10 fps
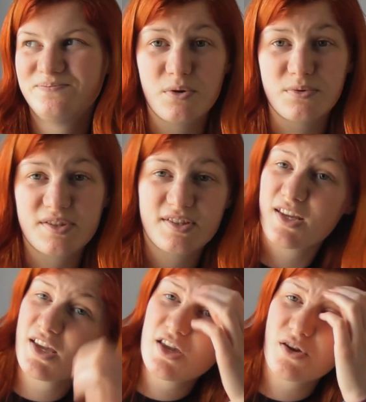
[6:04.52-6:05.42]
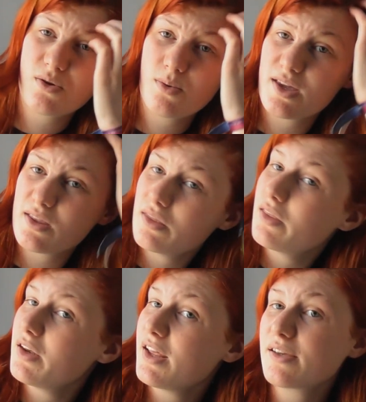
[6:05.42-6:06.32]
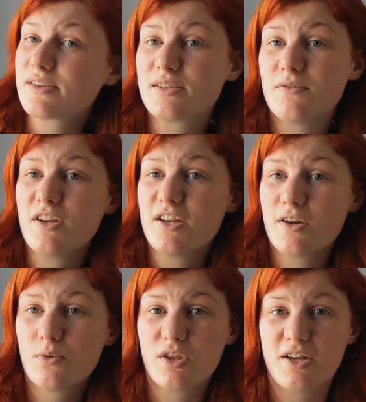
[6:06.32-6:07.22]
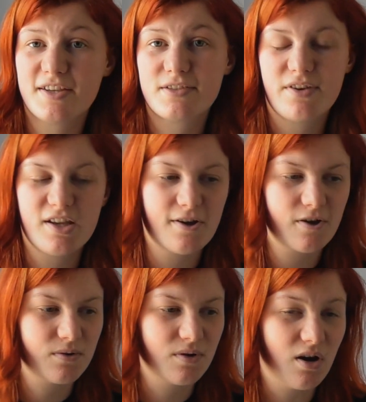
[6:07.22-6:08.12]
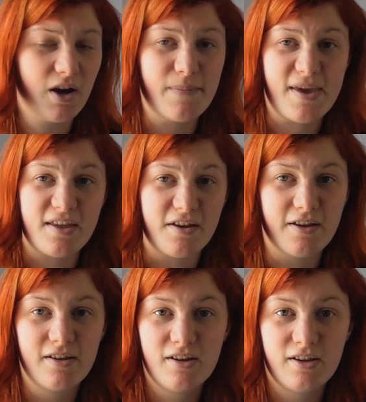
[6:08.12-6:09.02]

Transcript: I'll see you in the next video, or the next video I'm in.